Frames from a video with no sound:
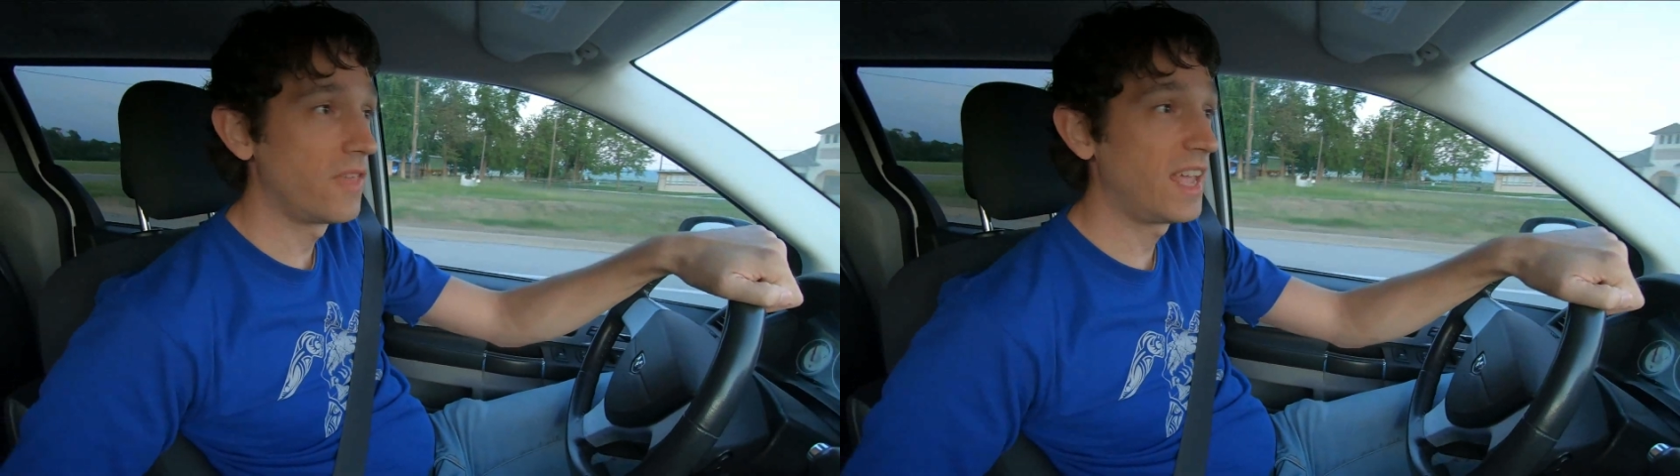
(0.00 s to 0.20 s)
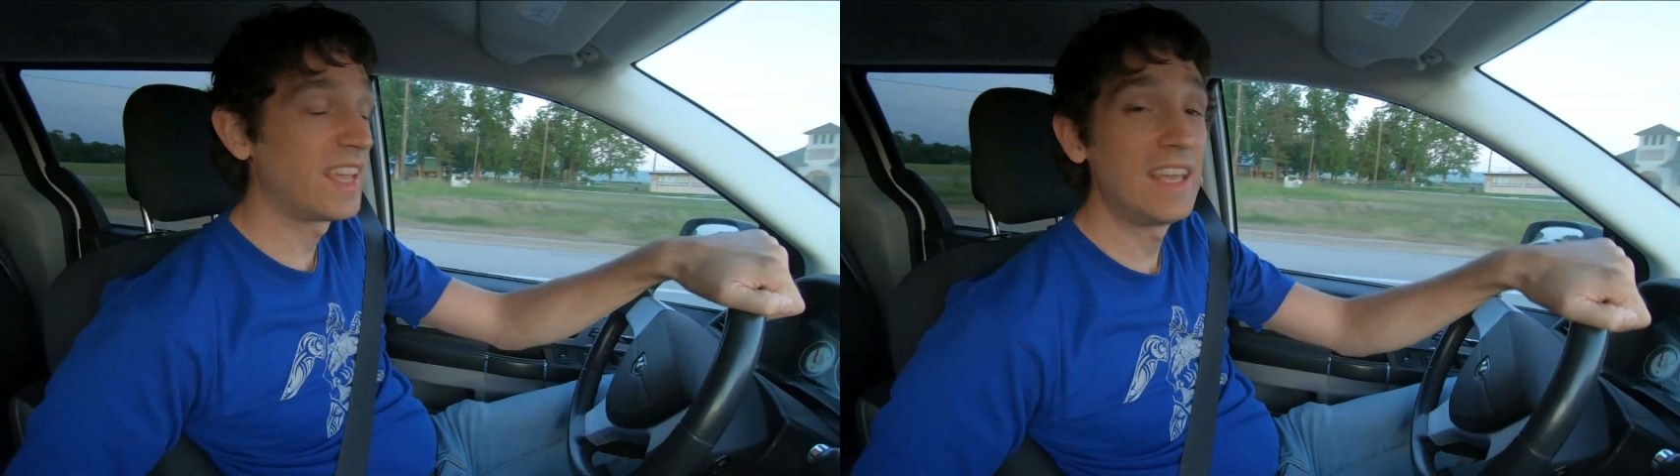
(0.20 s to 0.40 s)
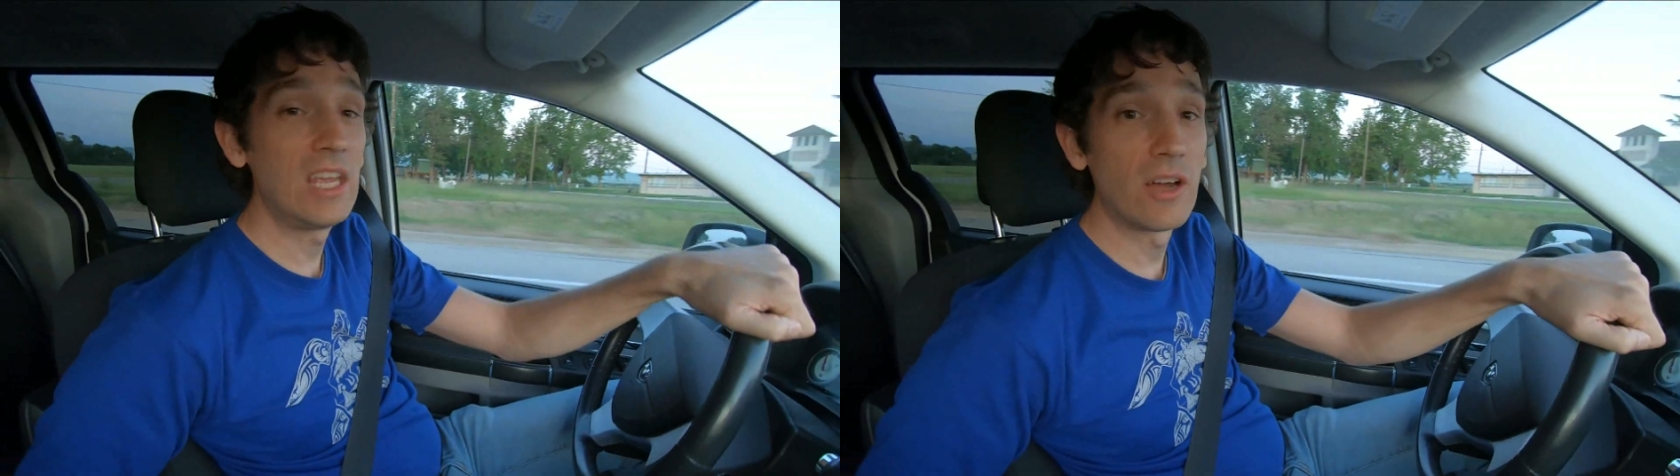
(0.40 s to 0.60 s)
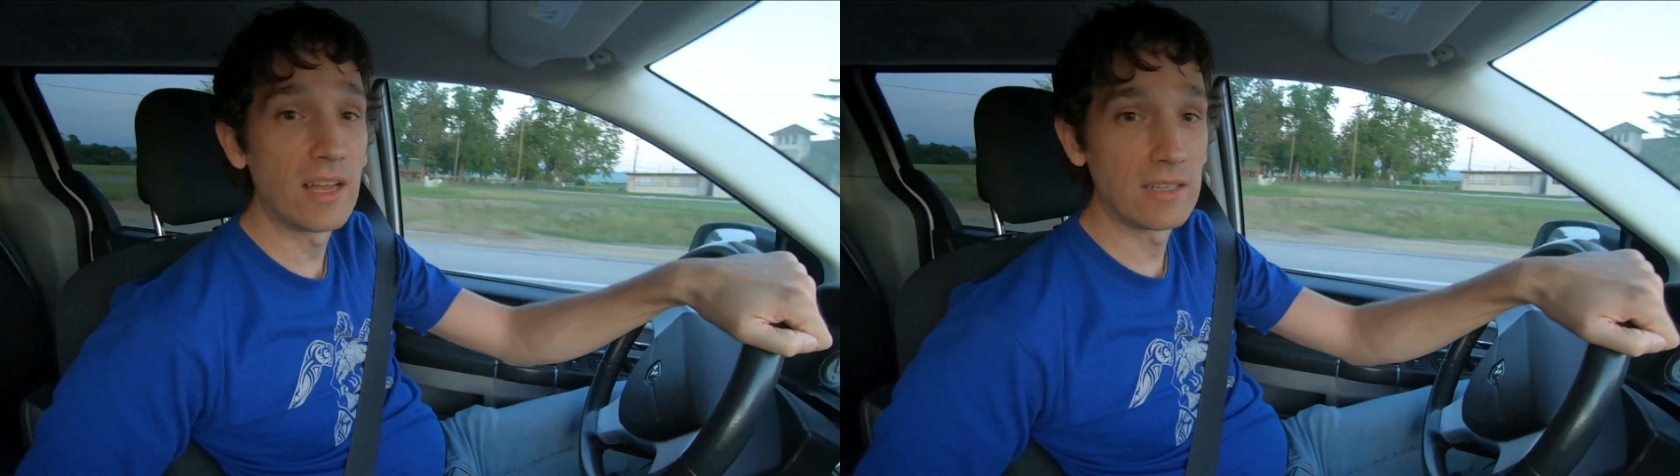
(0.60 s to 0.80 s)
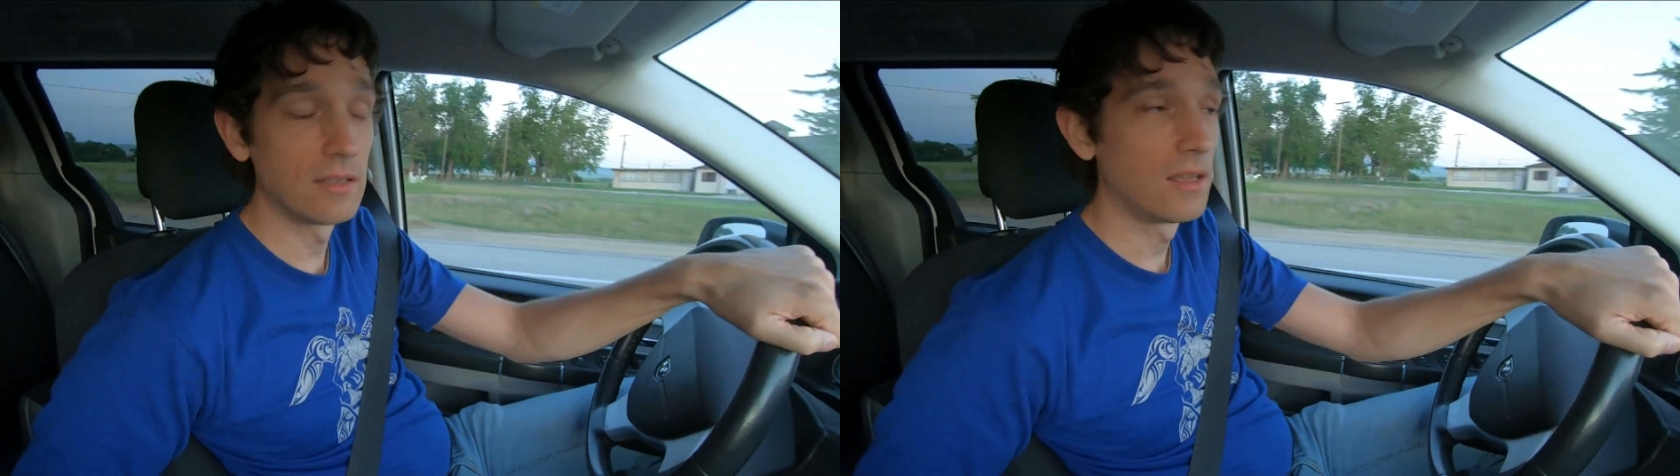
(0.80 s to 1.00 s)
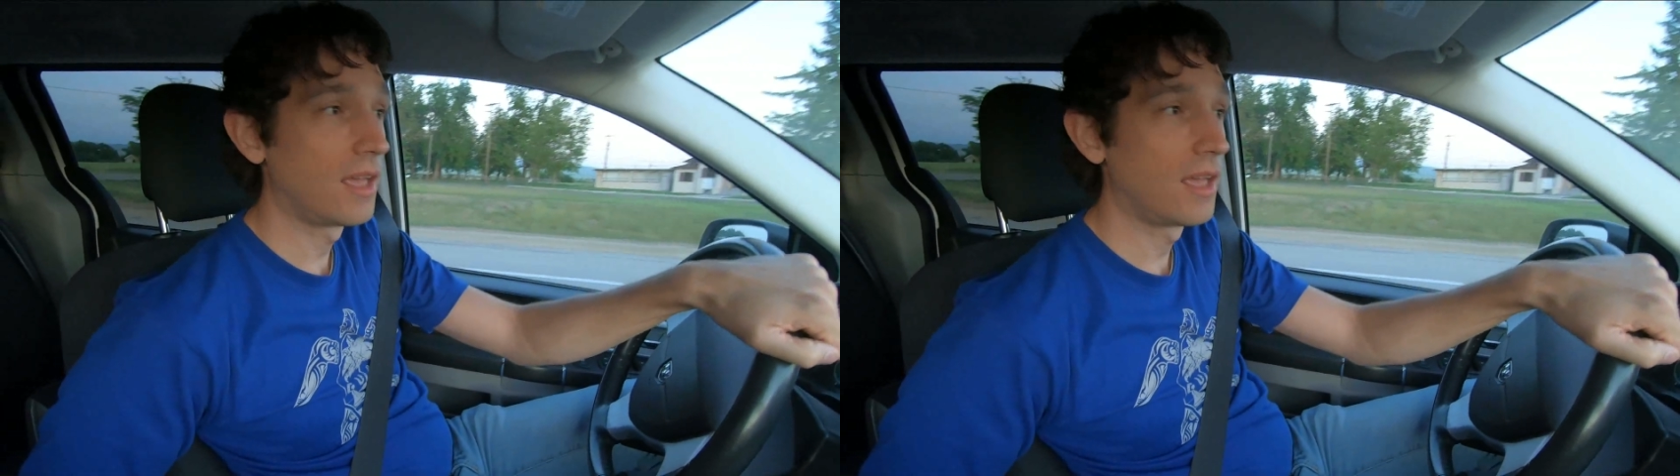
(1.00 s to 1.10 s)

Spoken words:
they can hear it